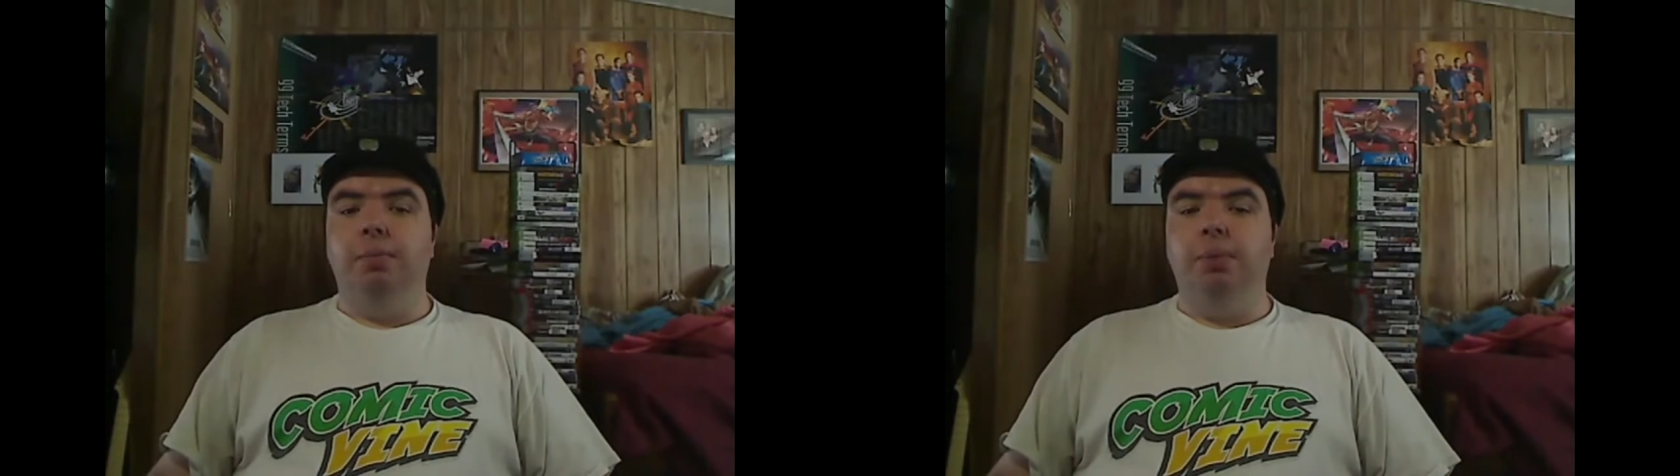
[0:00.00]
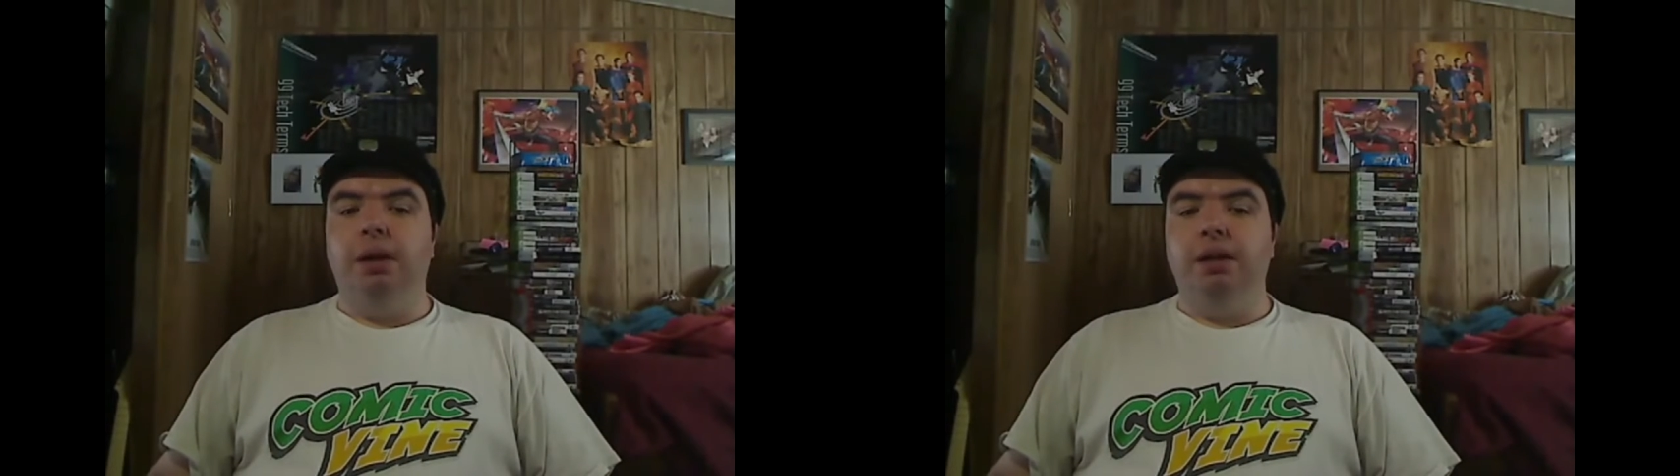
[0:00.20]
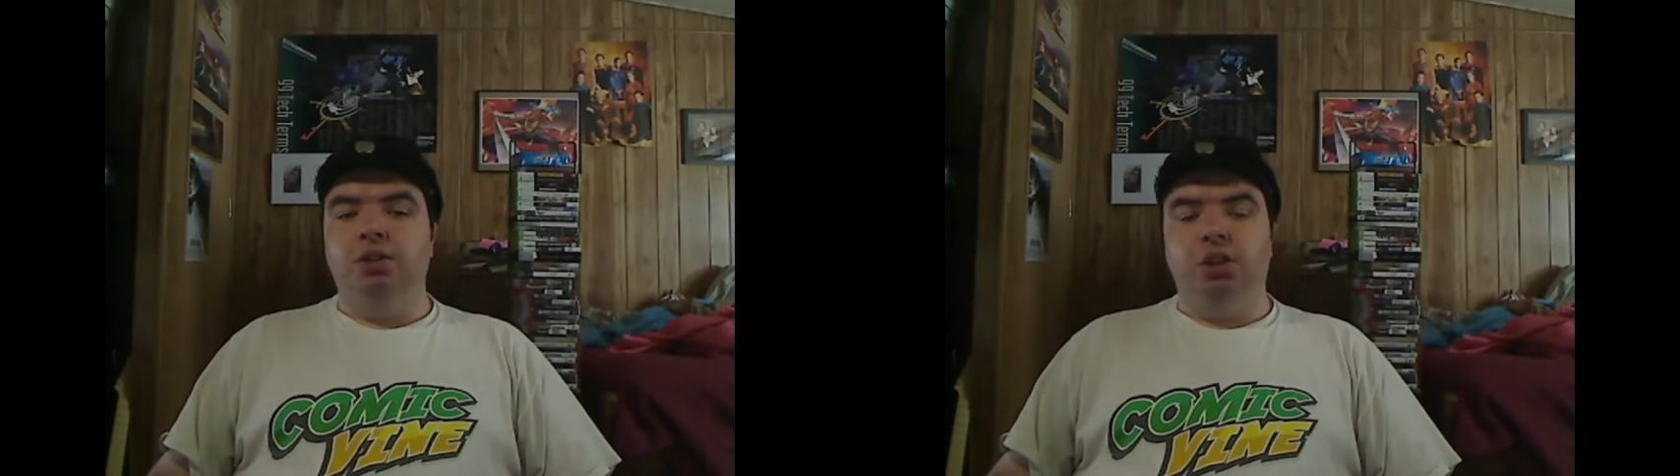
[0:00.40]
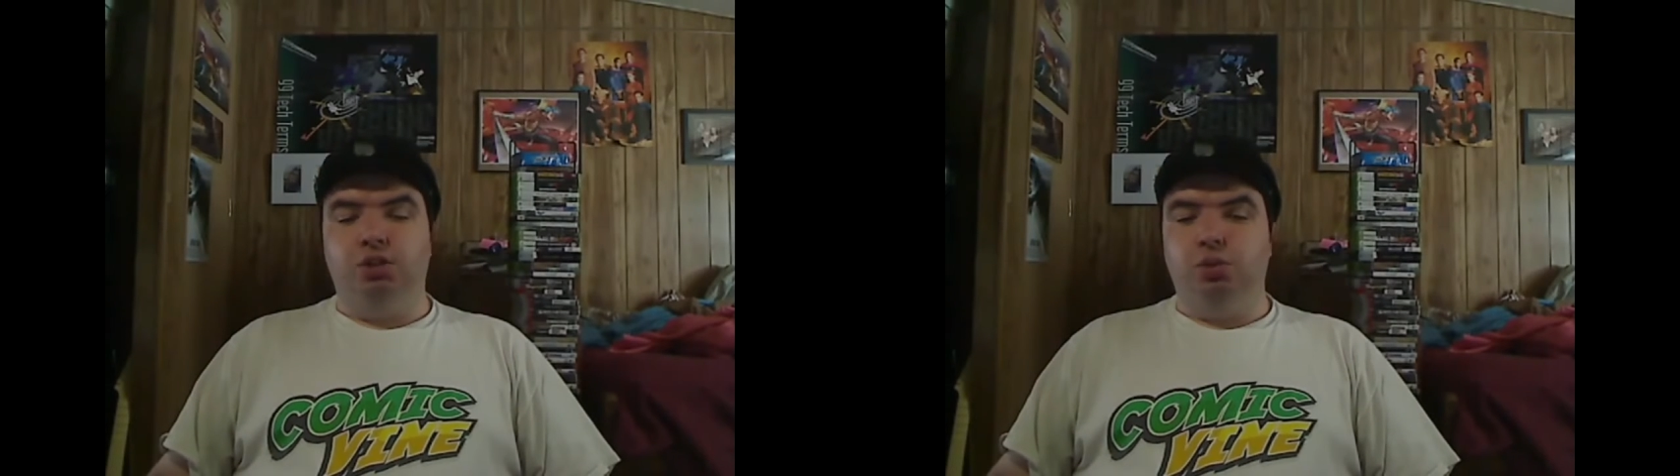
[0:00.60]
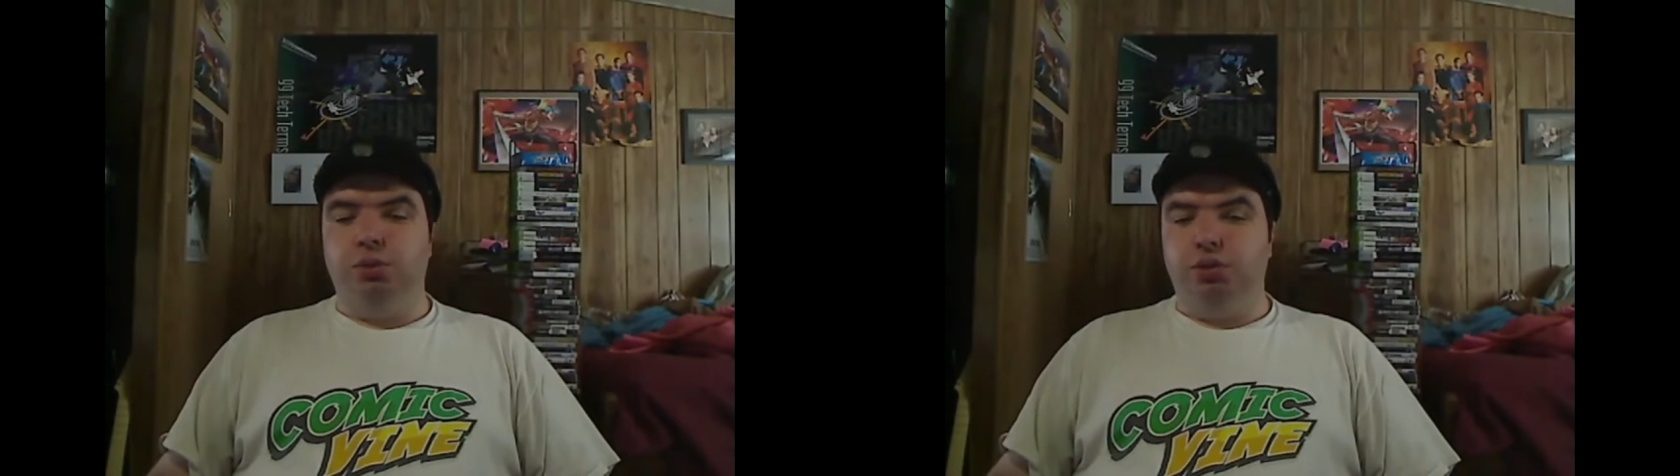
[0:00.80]
big
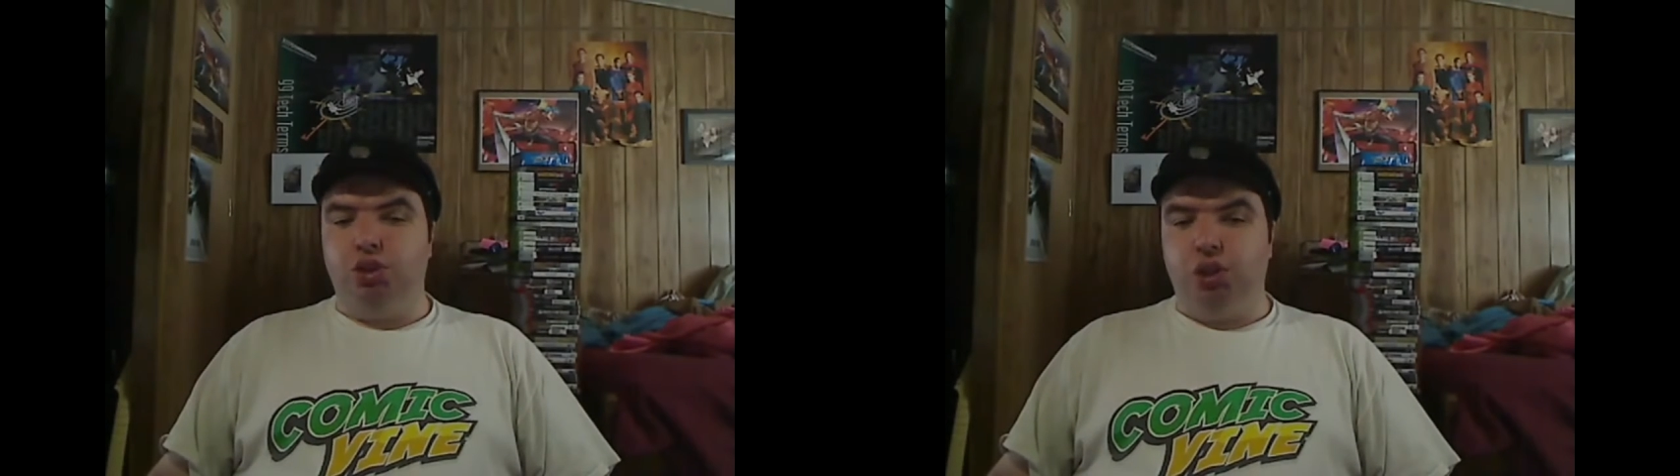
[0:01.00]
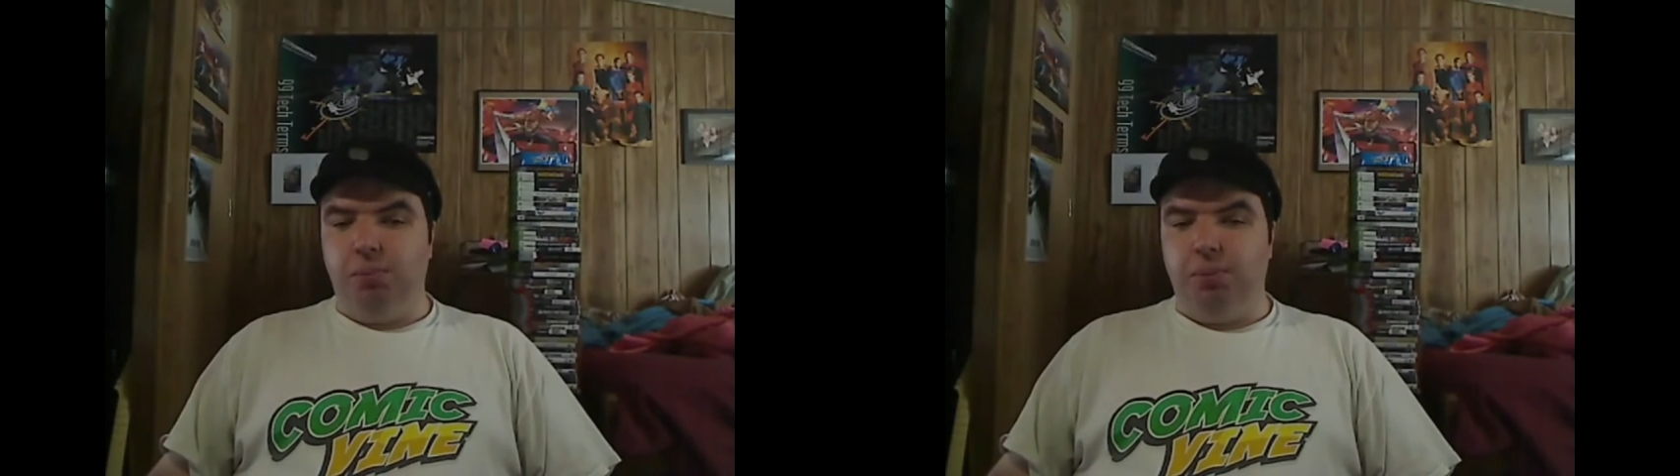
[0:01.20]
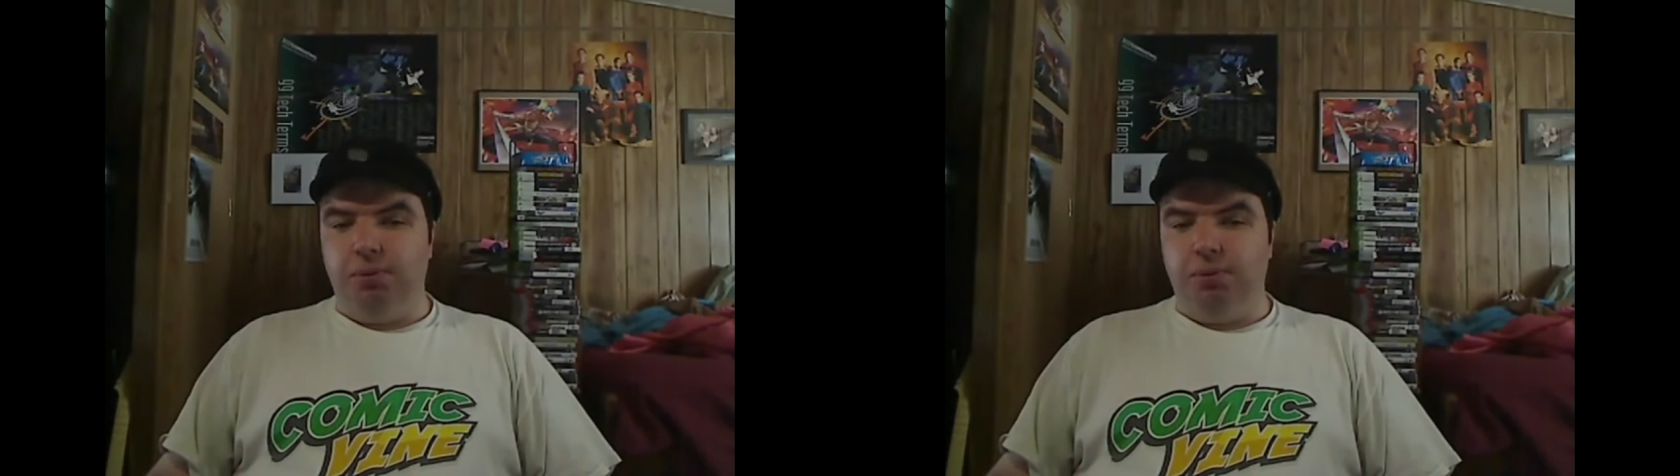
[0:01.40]
industrial ship,